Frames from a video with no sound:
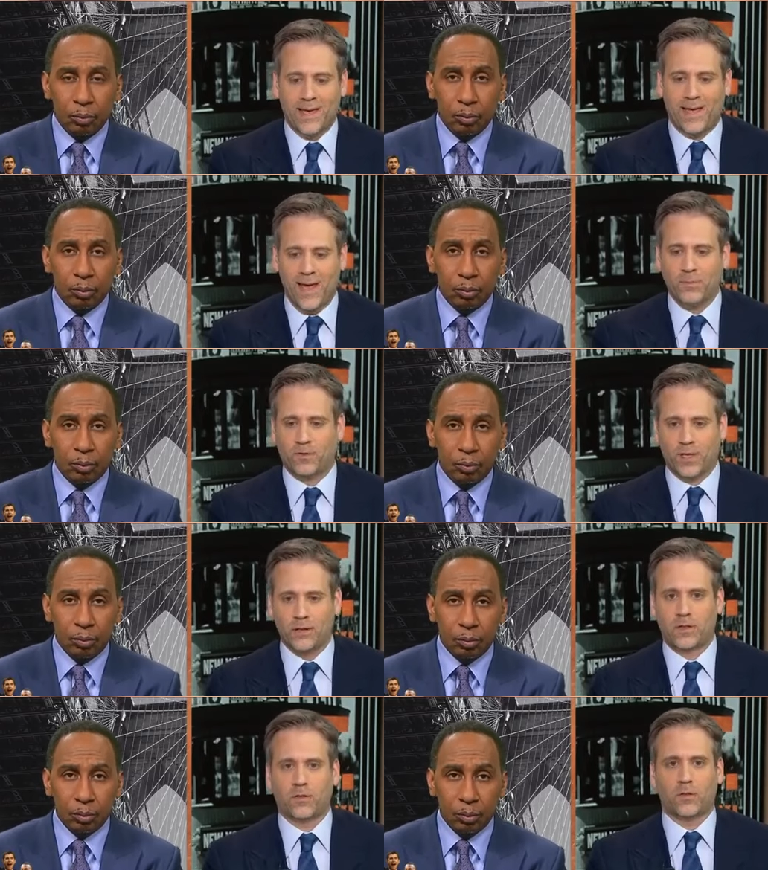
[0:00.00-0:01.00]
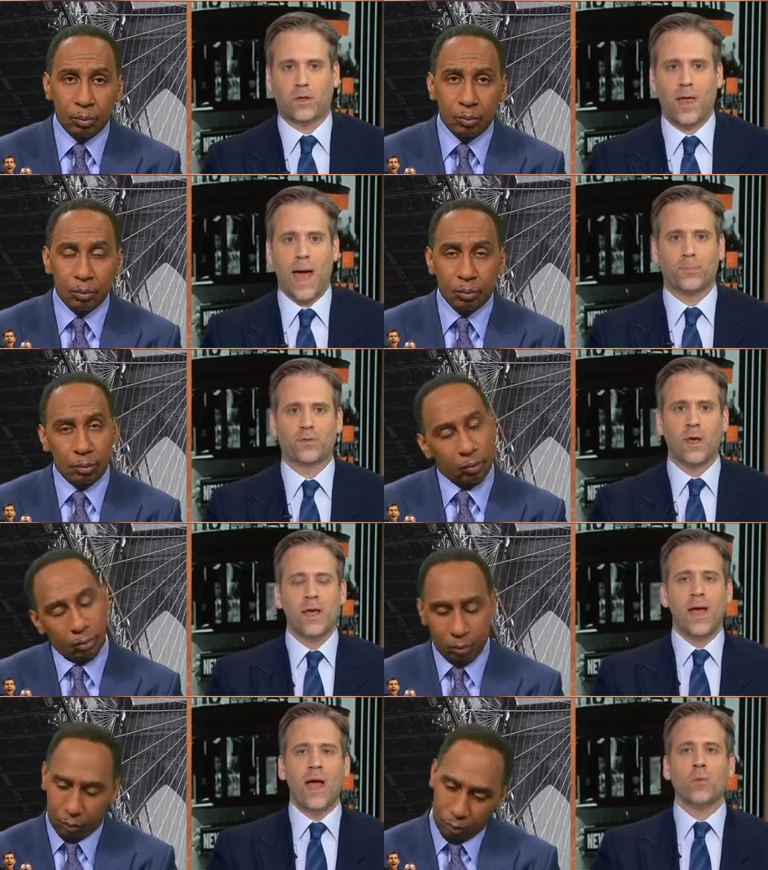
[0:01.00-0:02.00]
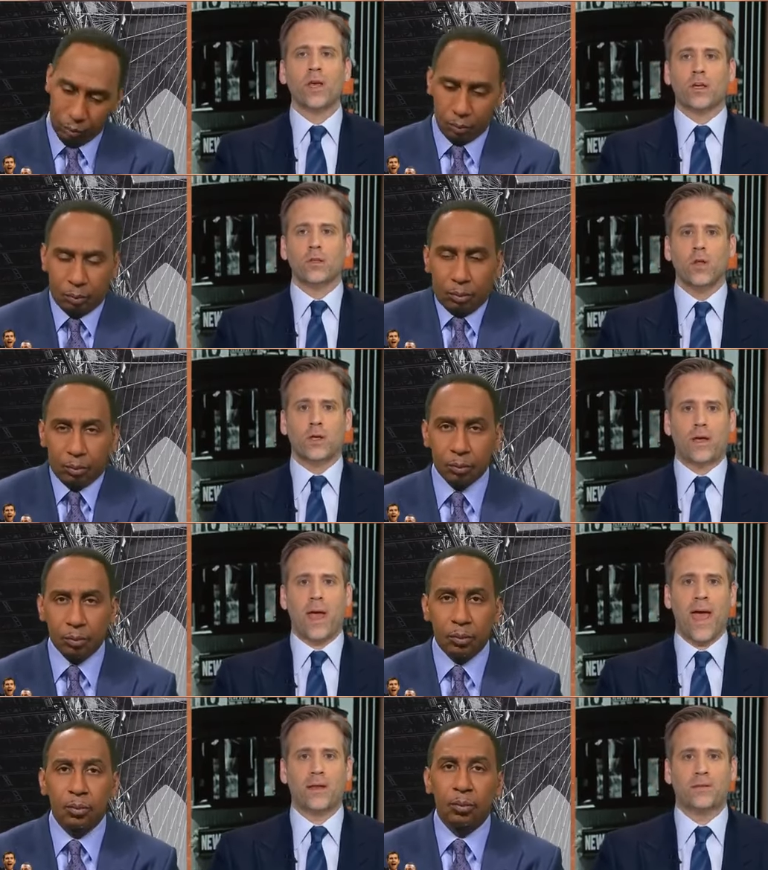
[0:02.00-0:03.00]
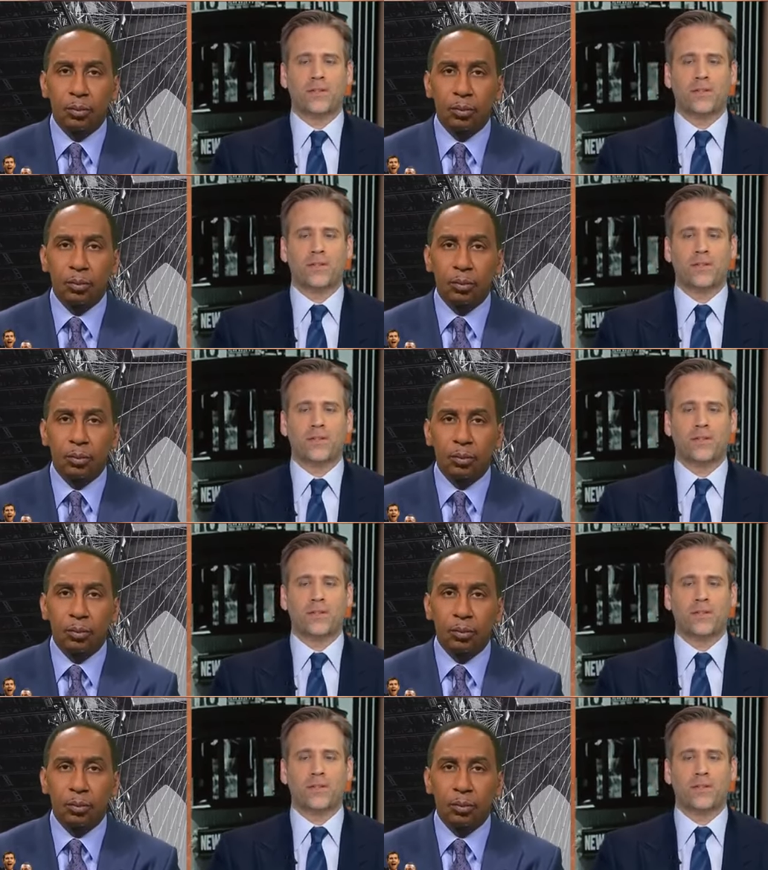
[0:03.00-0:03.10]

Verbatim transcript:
Speaker 1: game Celtics collapse. And we can look at